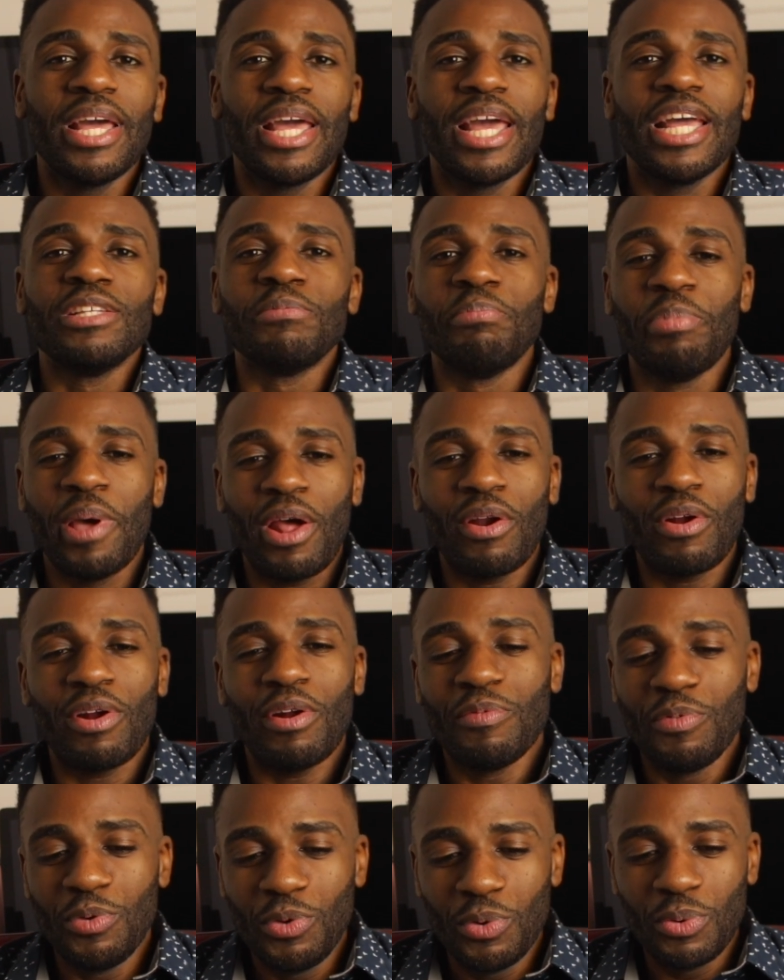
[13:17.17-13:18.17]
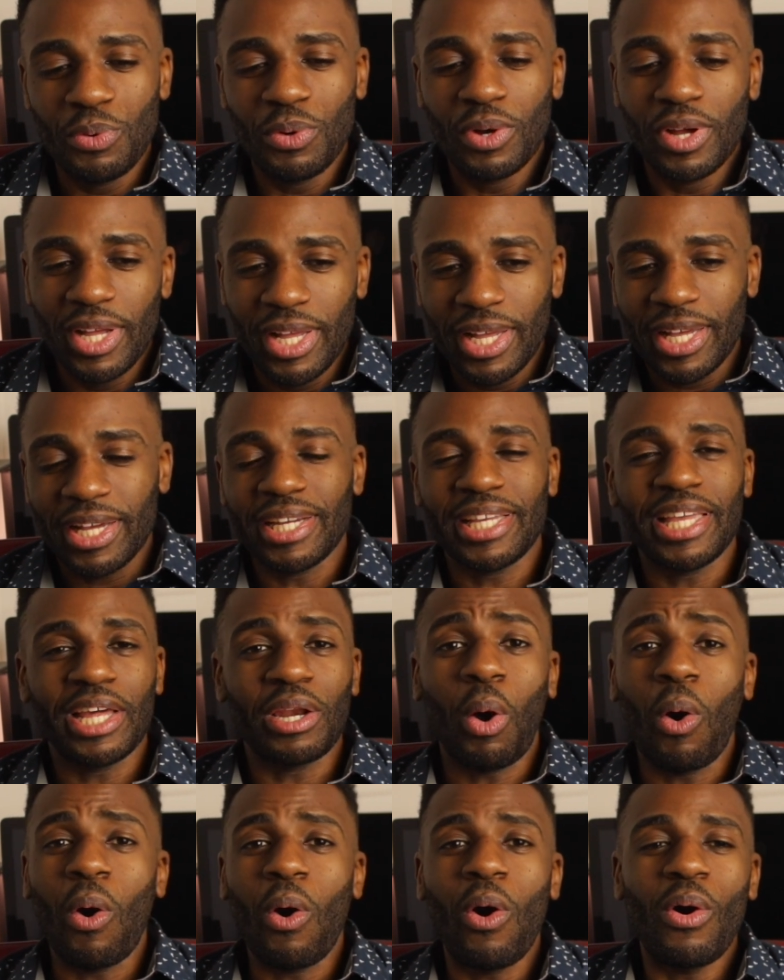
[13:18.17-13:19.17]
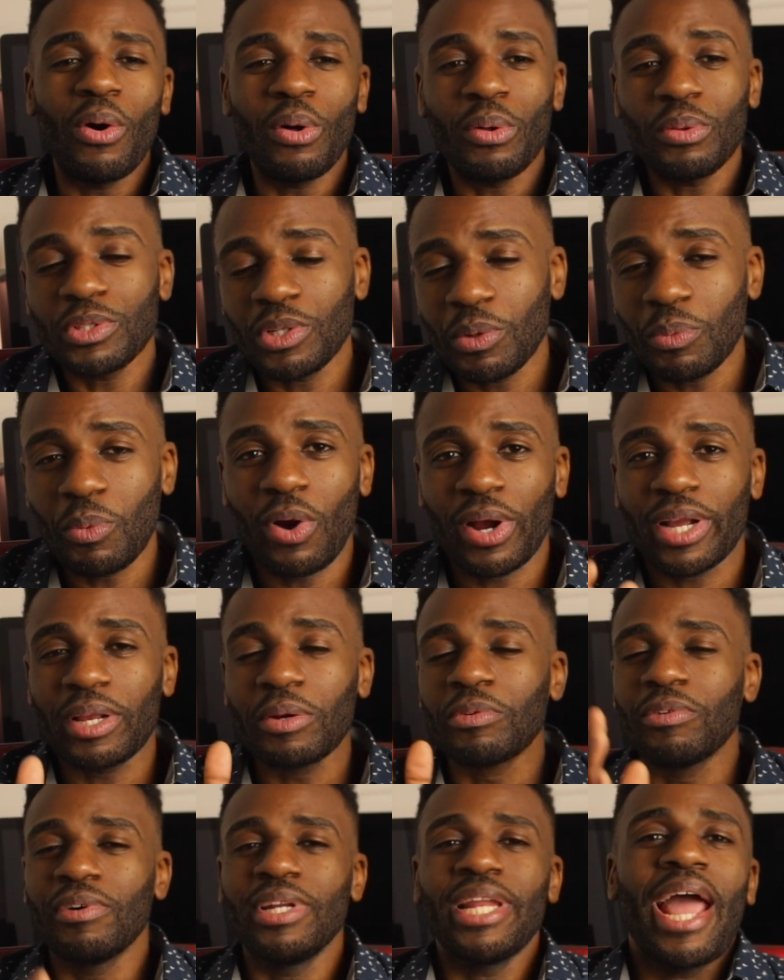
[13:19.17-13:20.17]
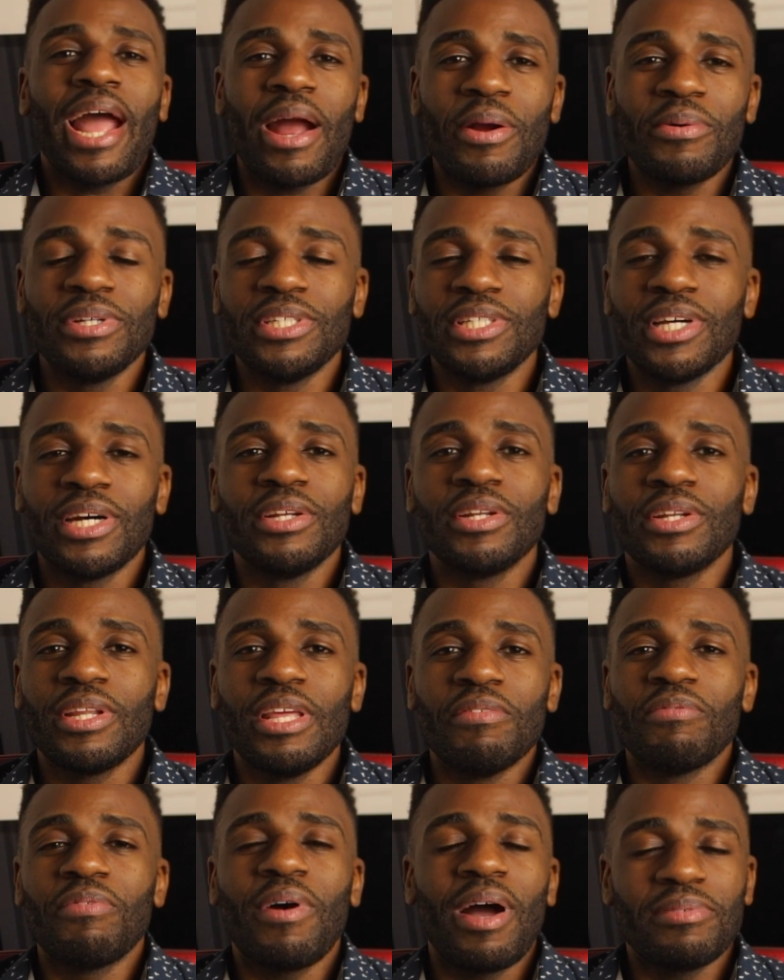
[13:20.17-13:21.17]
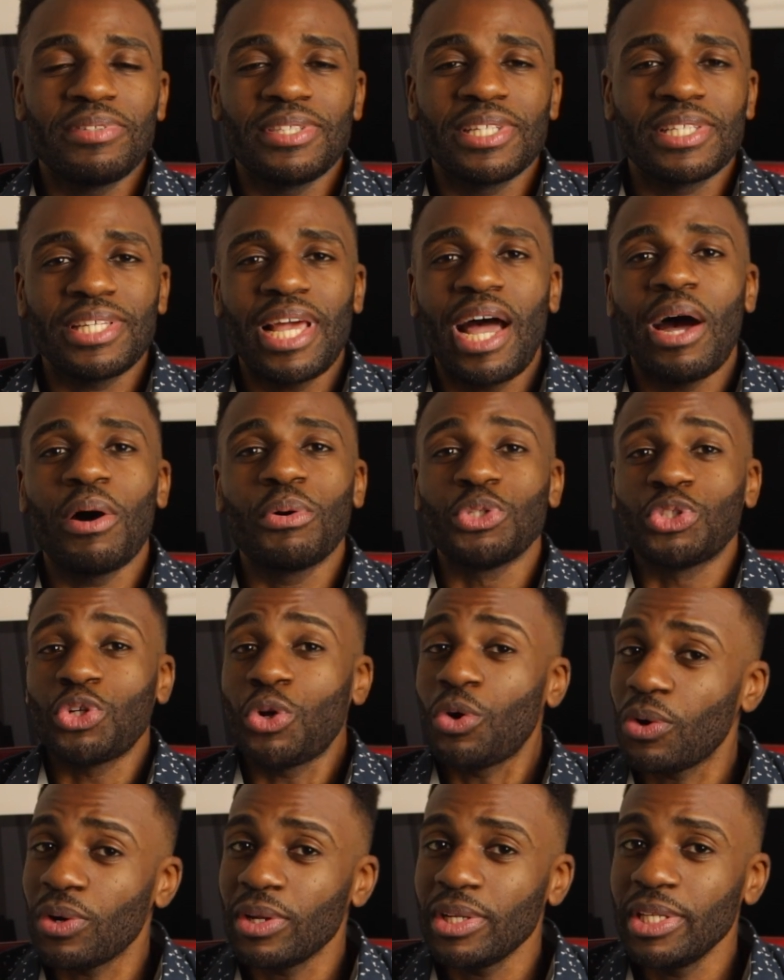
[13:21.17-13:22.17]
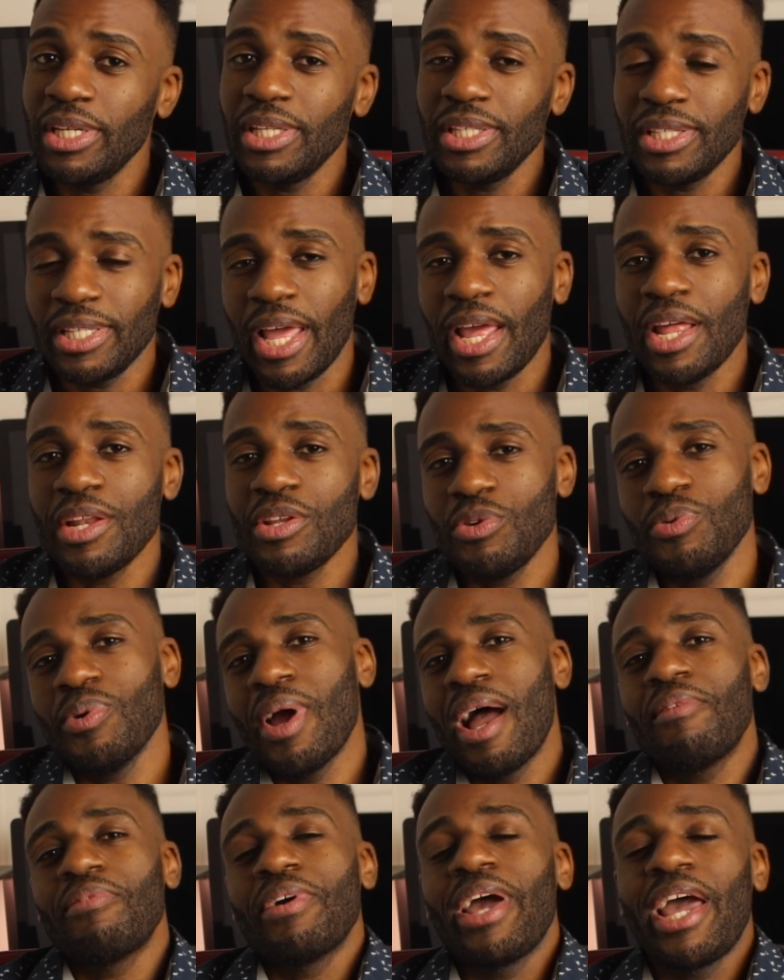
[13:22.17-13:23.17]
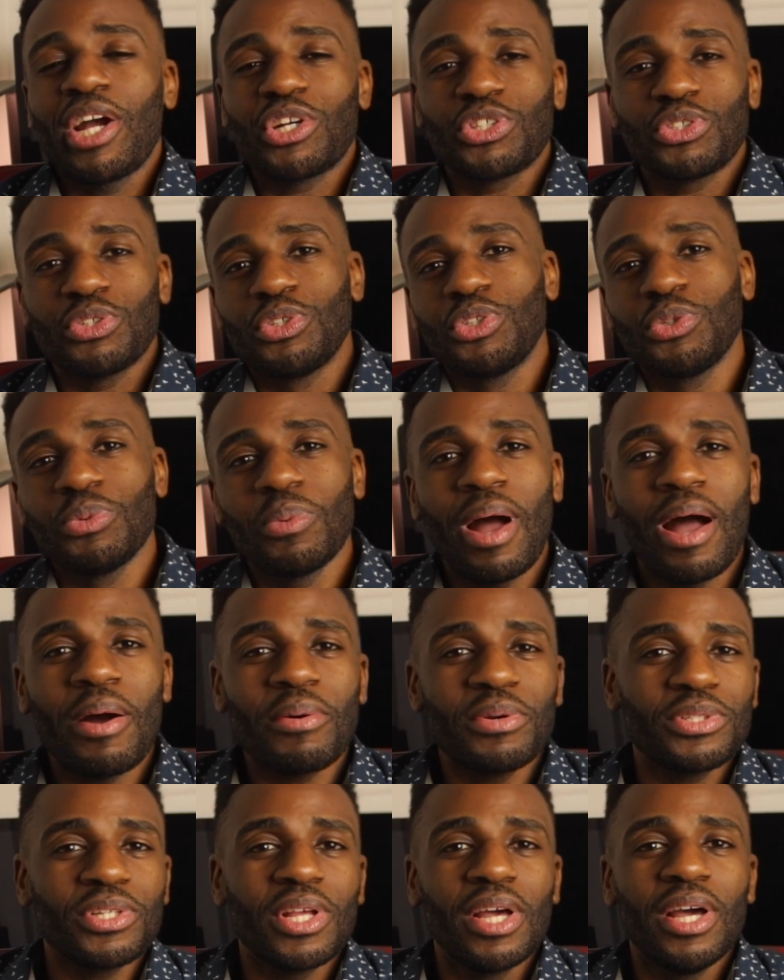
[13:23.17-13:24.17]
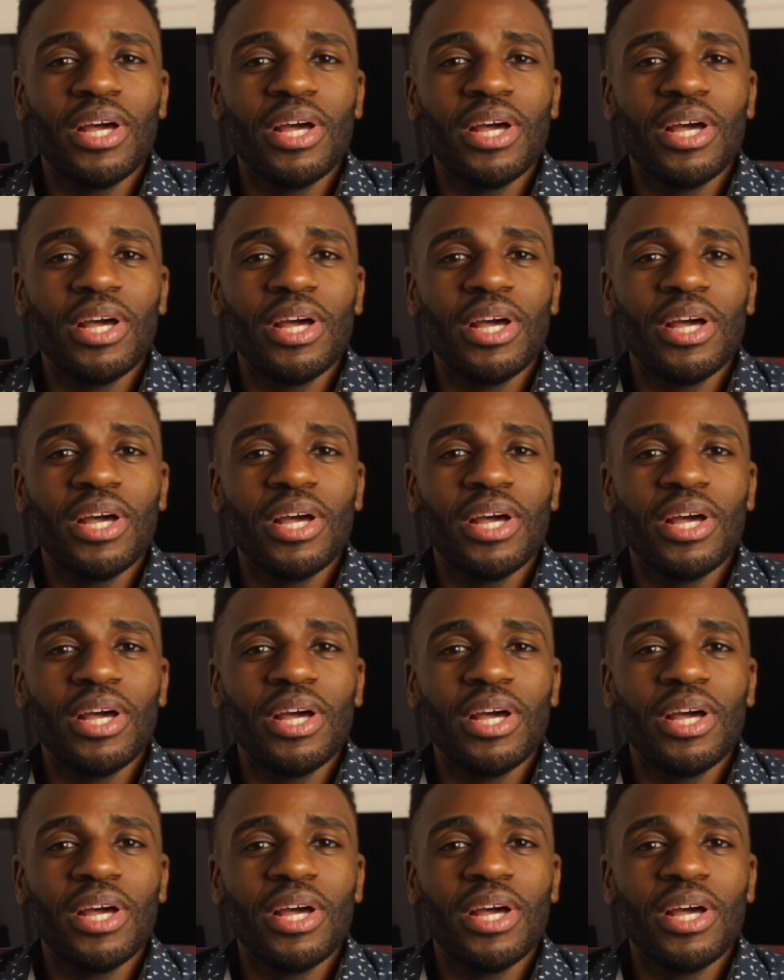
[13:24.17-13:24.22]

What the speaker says: It's better if you could get all the work in one area done in 5-6 hours early, then you have an extra 2 hours